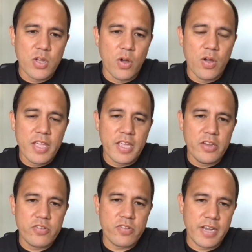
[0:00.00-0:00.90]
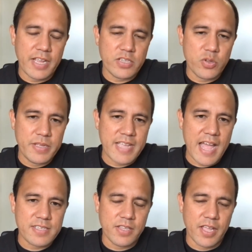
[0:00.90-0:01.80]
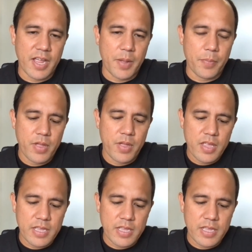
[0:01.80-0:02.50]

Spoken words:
So intranasal midazolam